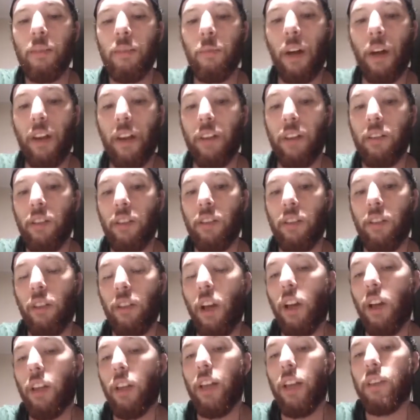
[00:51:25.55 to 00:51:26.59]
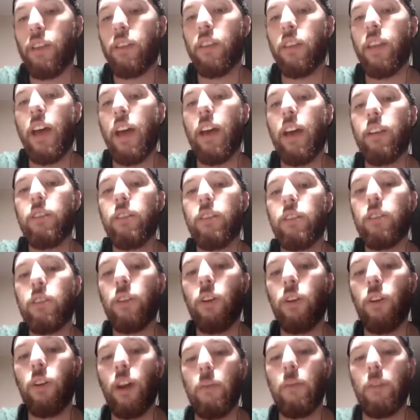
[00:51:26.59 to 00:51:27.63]
Mine is a lot less than that.
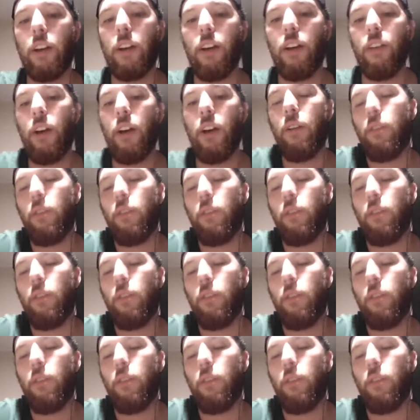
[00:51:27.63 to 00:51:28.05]
So, I mean,